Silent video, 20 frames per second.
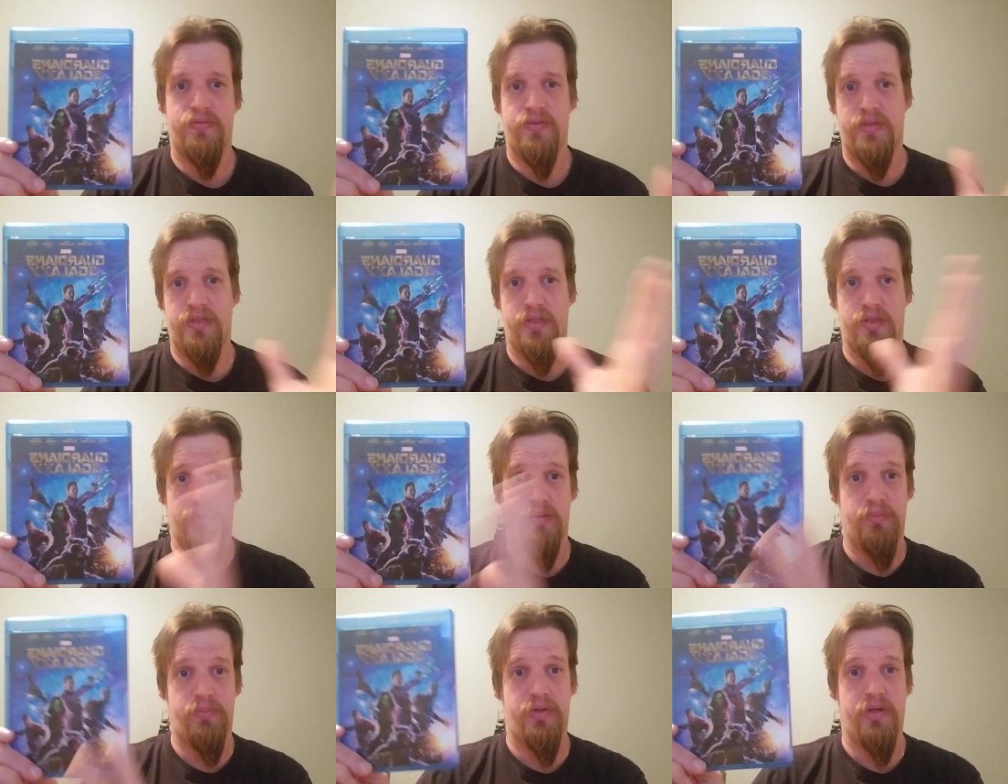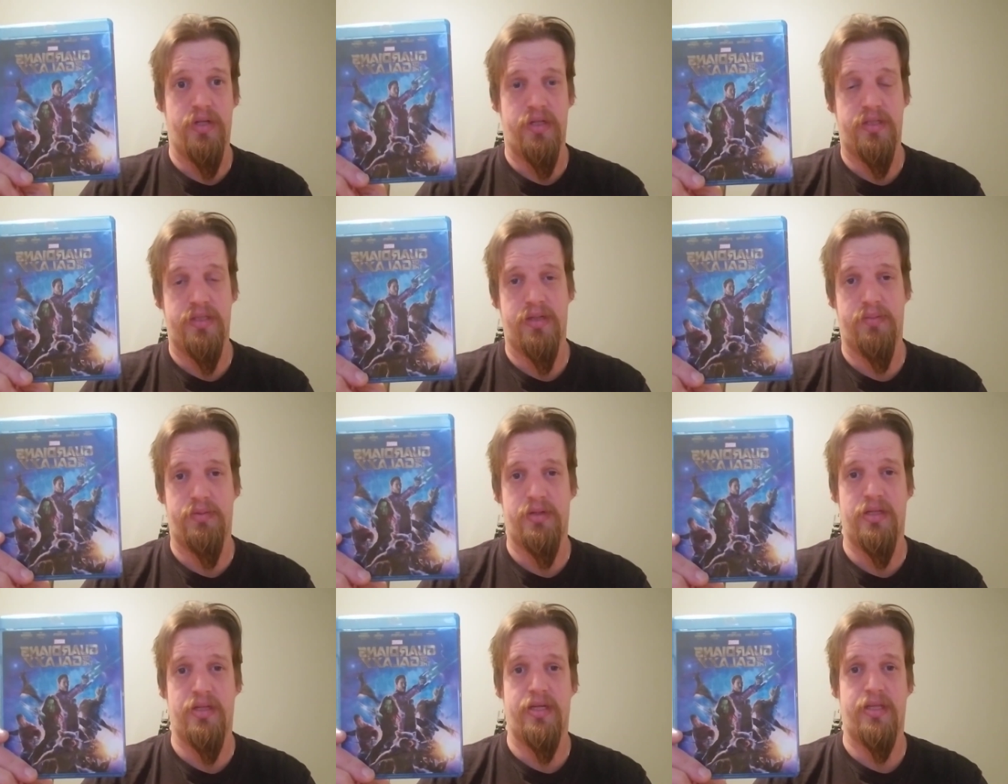to put
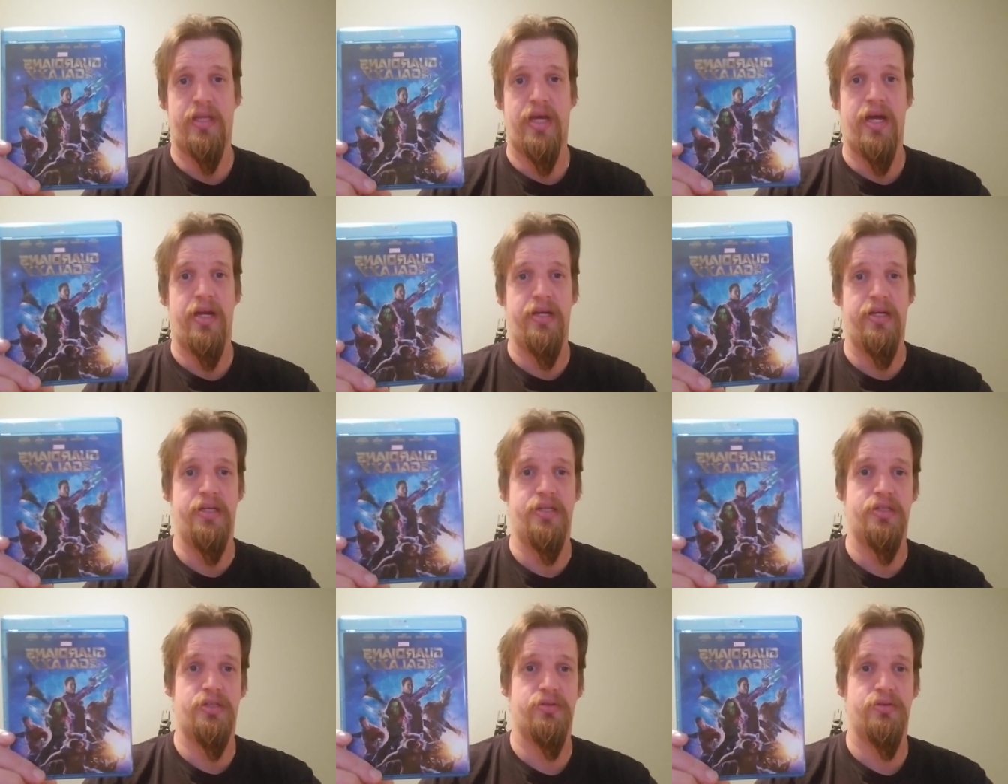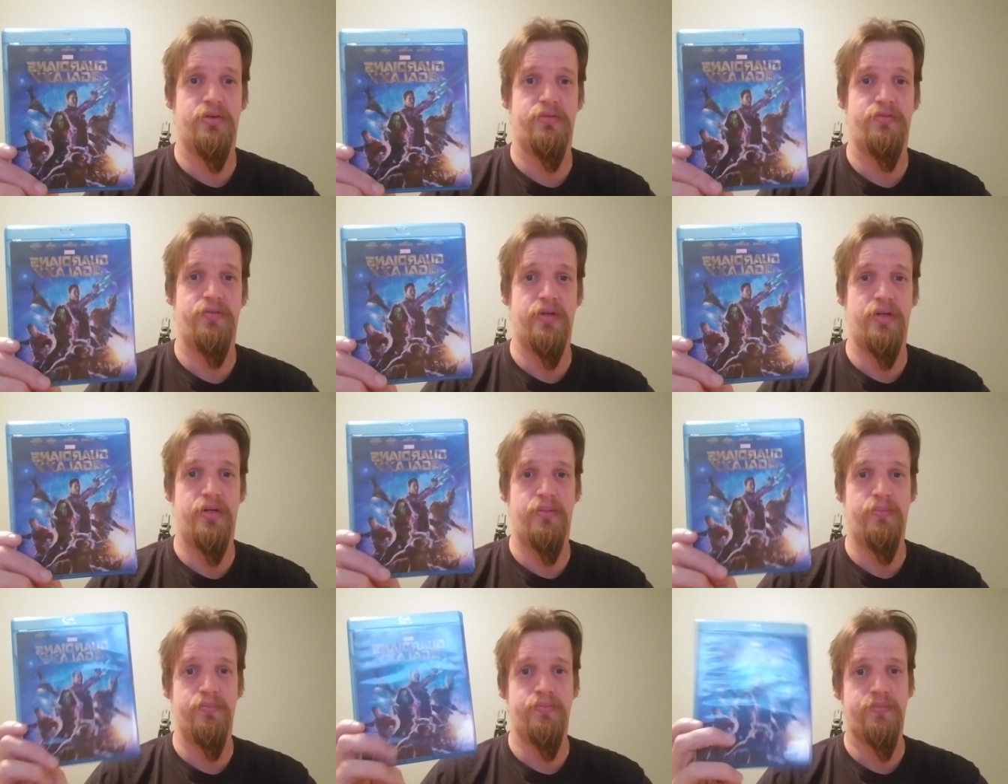something like that into a
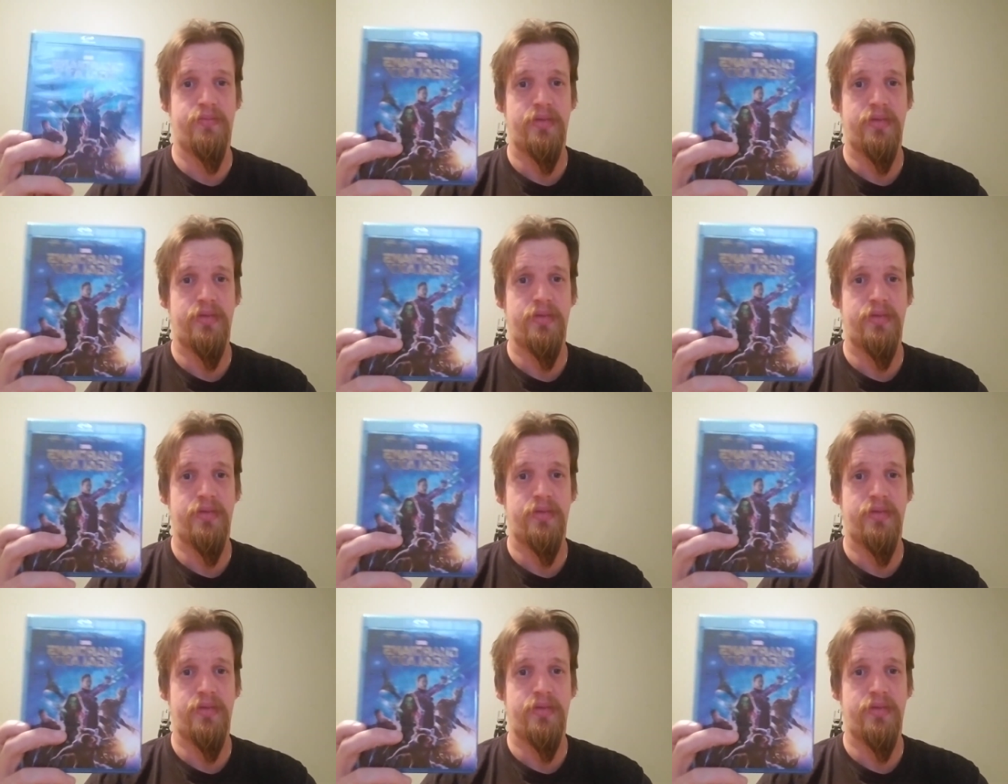film